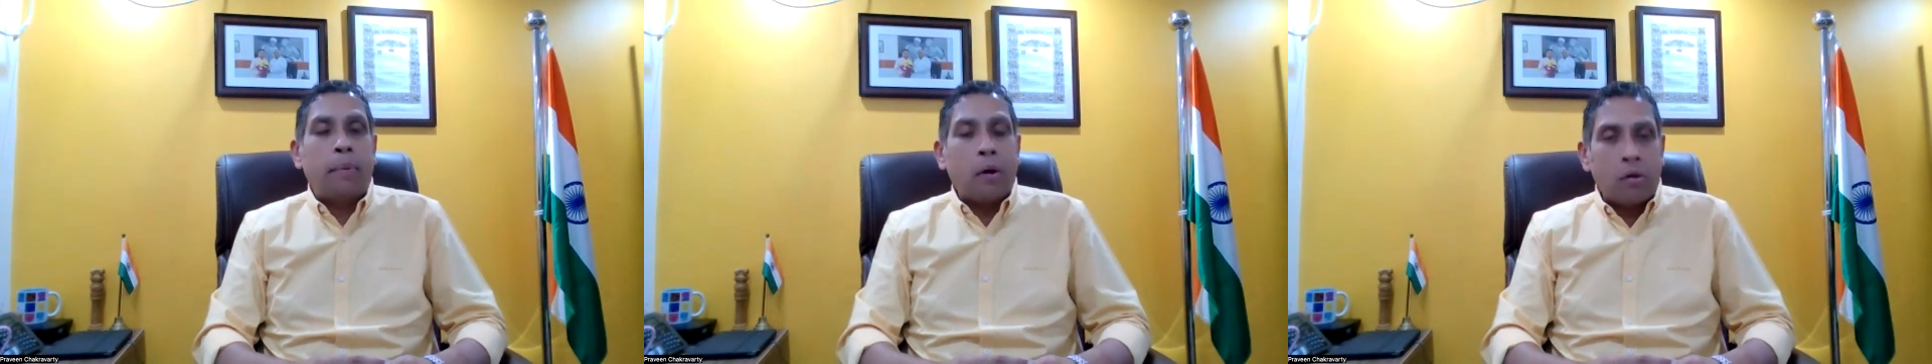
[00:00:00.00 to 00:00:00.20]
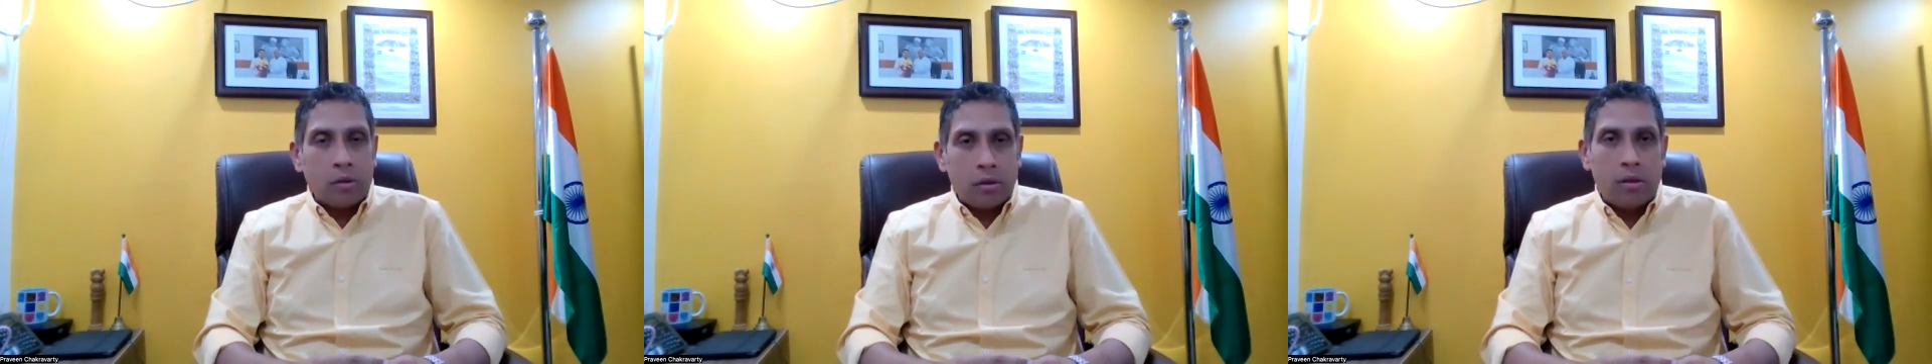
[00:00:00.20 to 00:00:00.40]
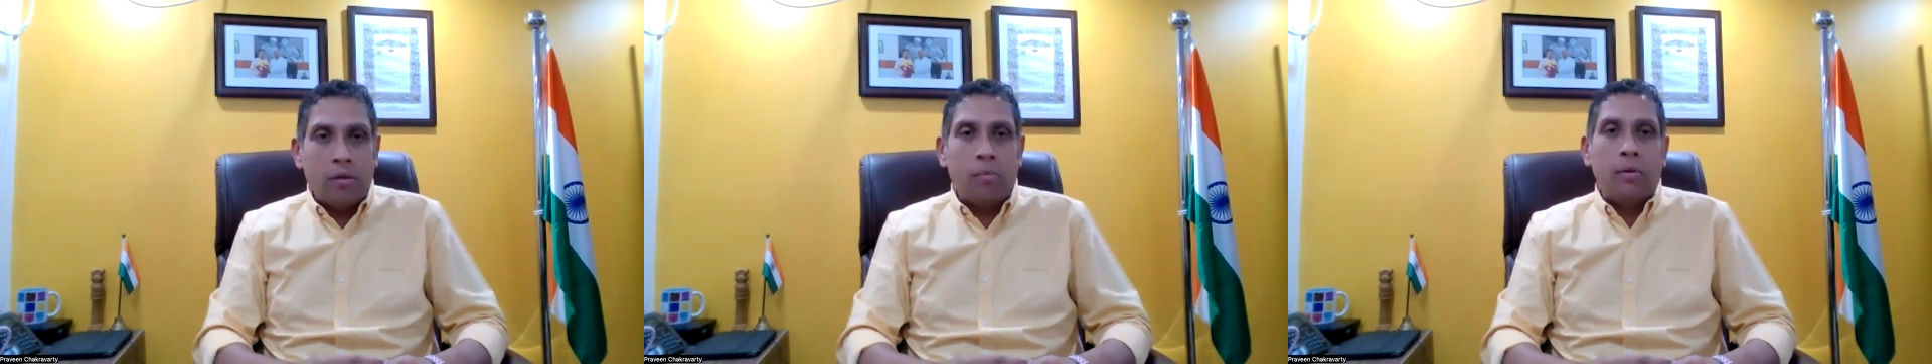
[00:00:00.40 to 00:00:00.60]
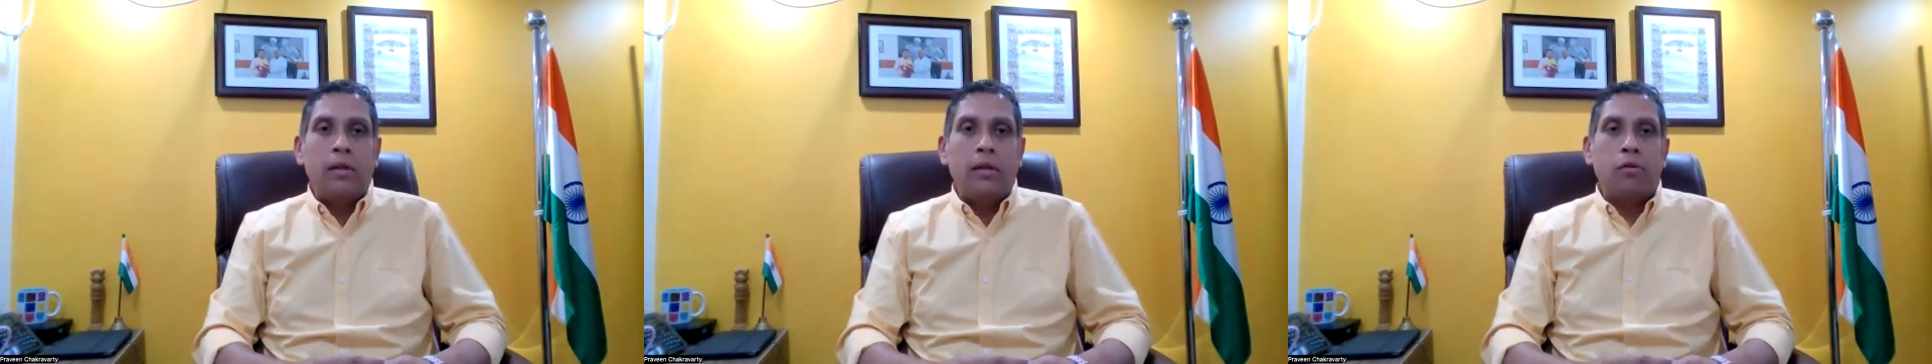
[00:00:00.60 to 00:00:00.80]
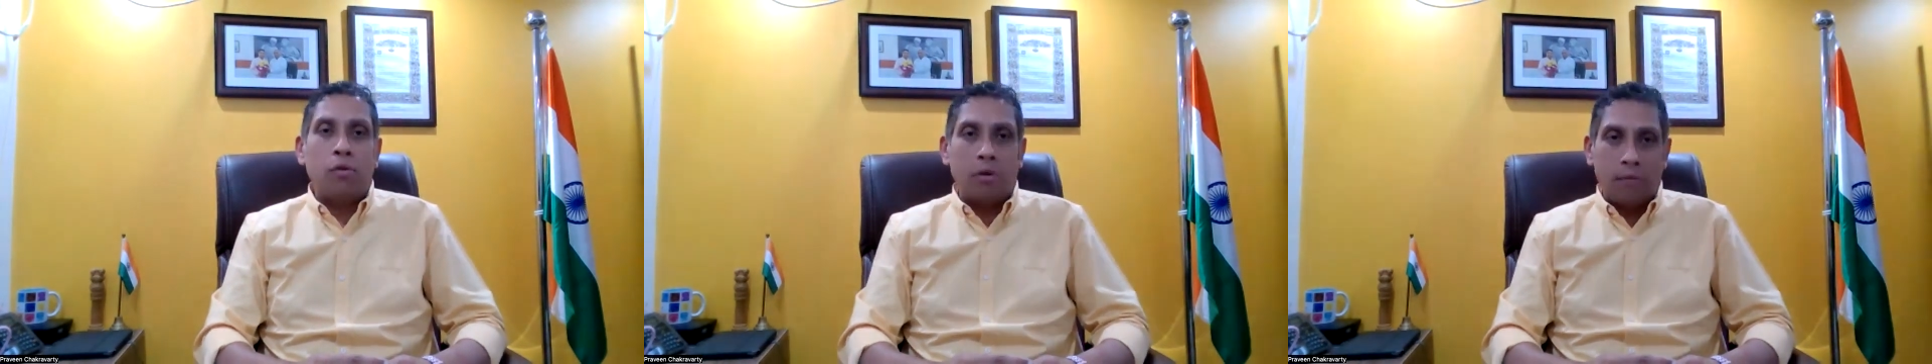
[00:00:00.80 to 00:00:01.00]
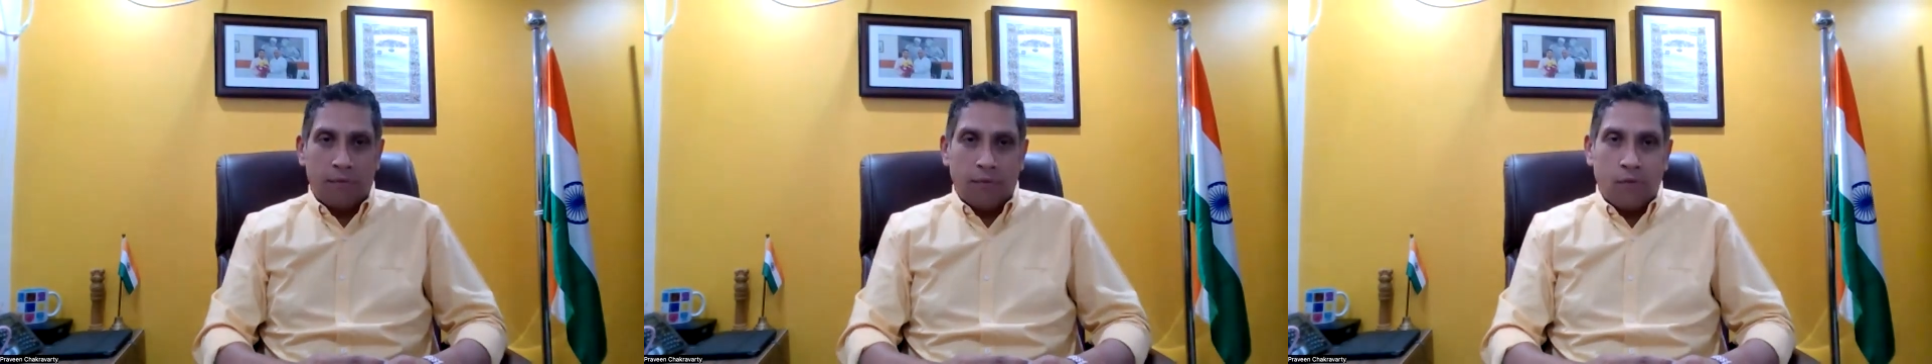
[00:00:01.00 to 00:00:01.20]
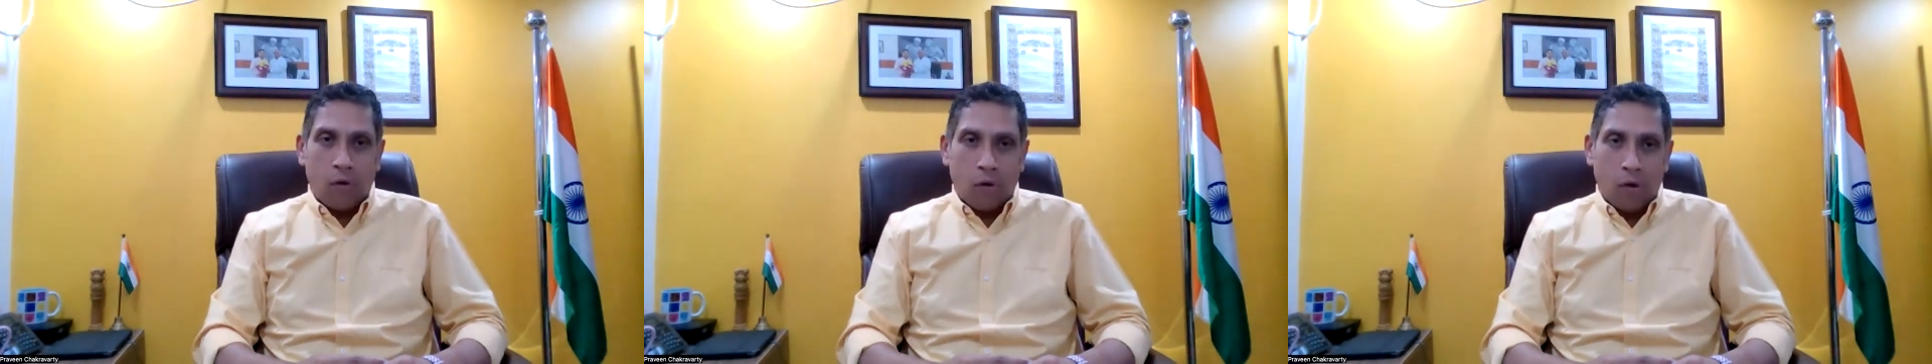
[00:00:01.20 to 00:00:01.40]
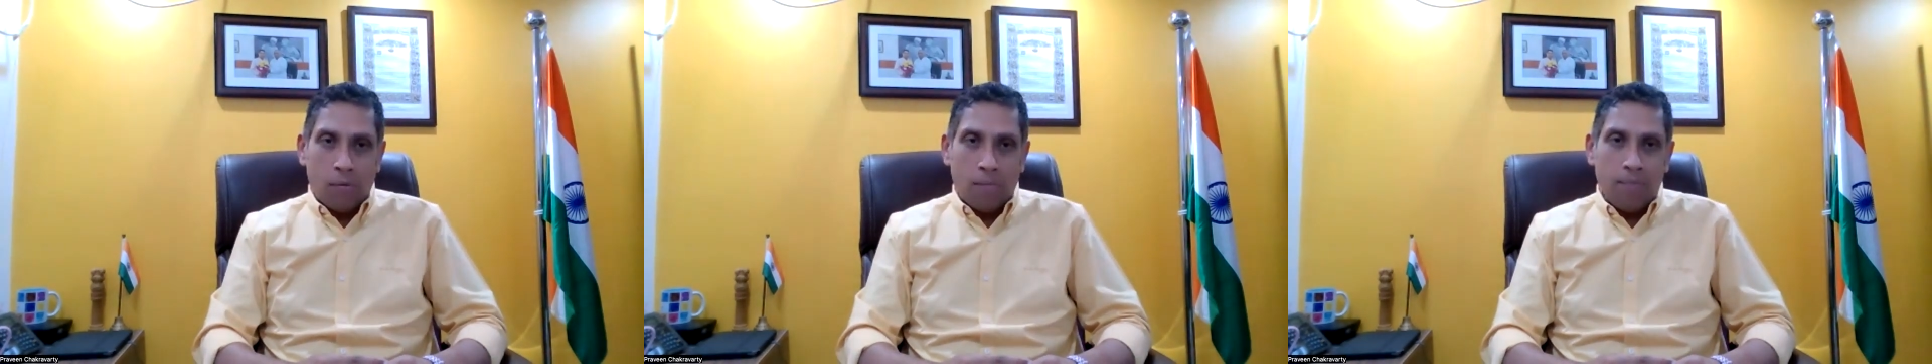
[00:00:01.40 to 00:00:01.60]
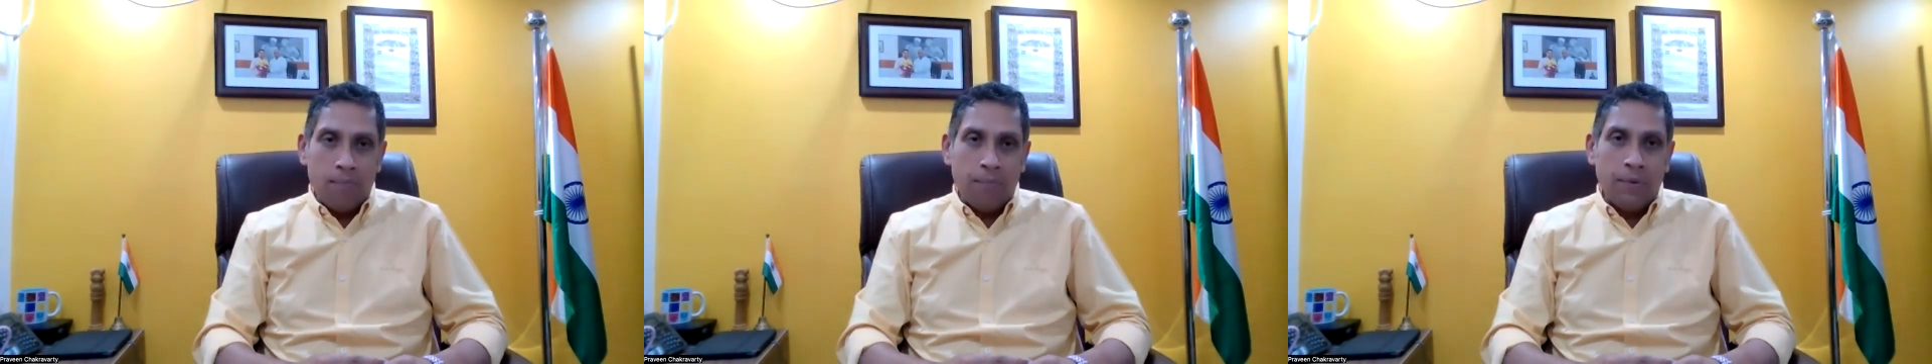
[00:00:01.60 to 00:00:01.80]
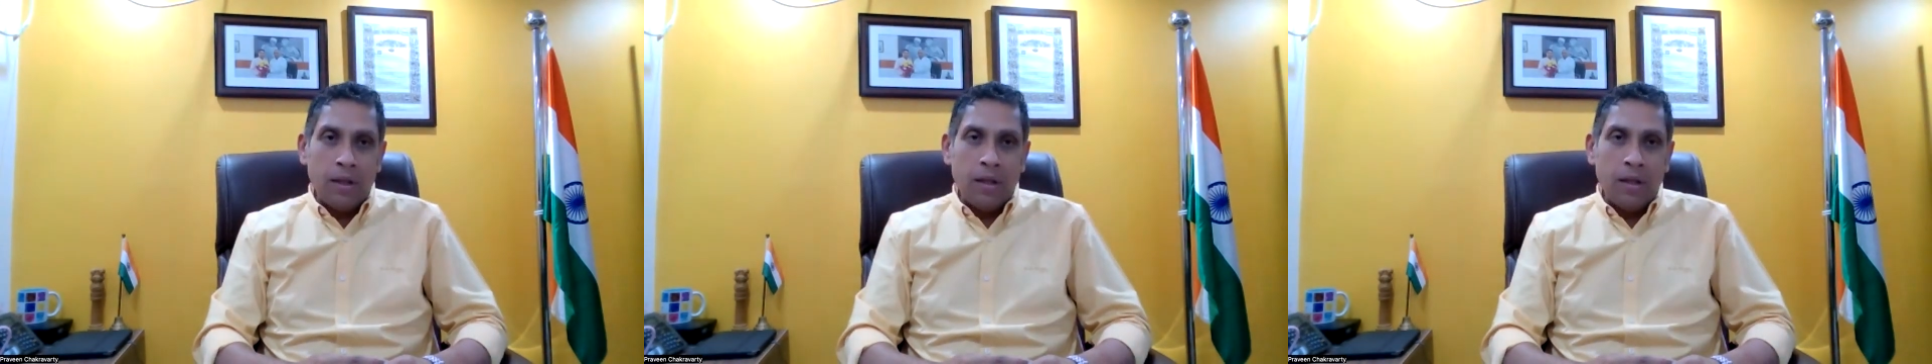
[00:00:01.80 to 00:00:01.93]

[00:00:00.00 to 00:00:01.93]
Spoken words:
possible to reform